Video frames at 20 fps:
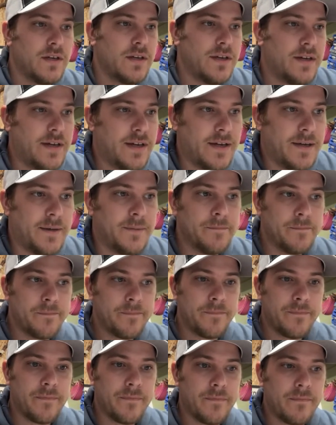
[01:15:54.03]

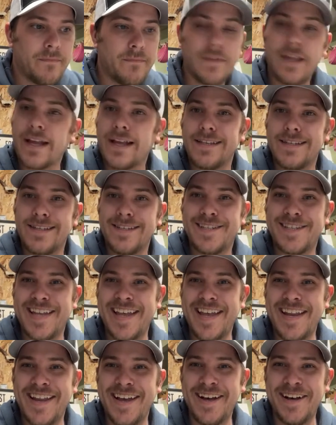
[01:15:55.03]
Like I said,
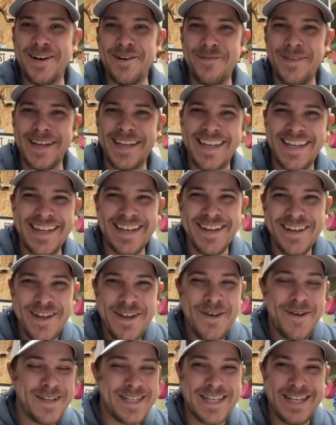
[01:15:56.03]
again.
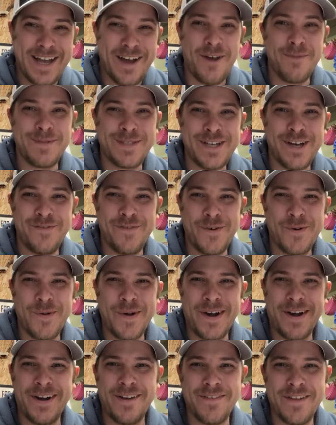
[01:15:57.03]
See, now I'm
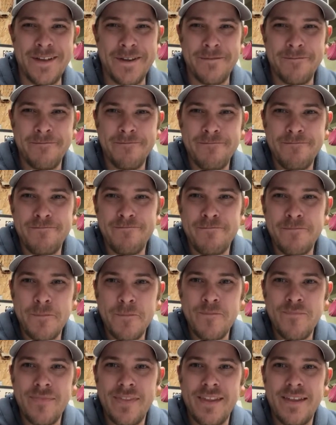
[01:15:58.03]
self-aware of it.
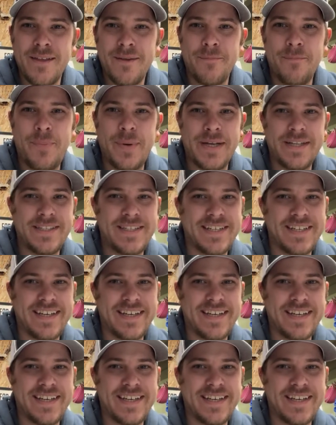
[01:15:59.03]
But